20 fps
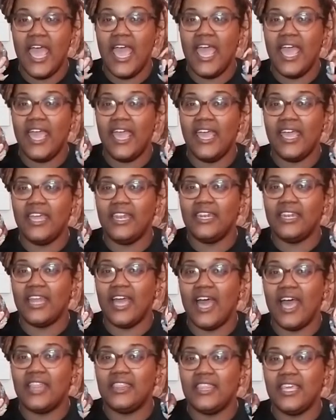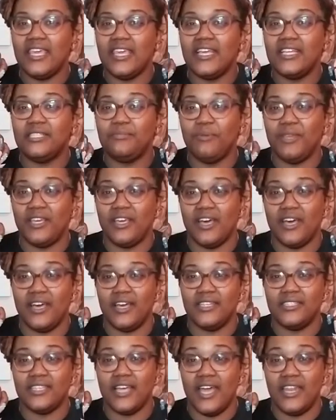And I think it's
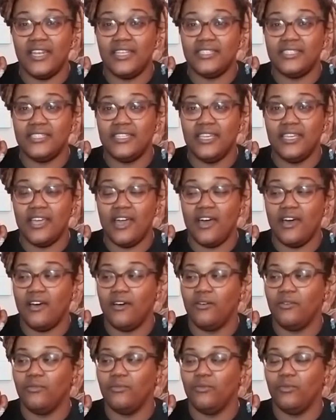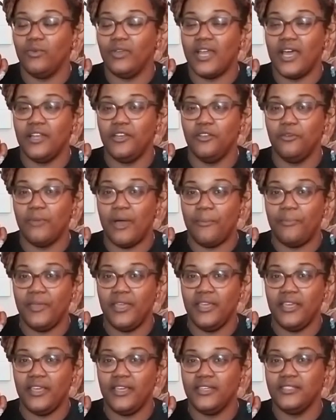because, honestly, y'all, when I do my
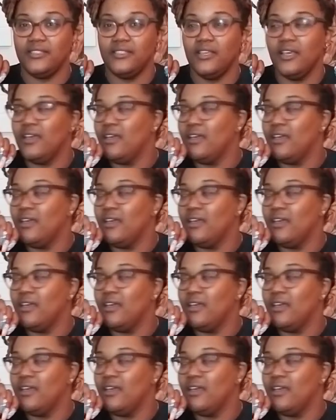pinkies,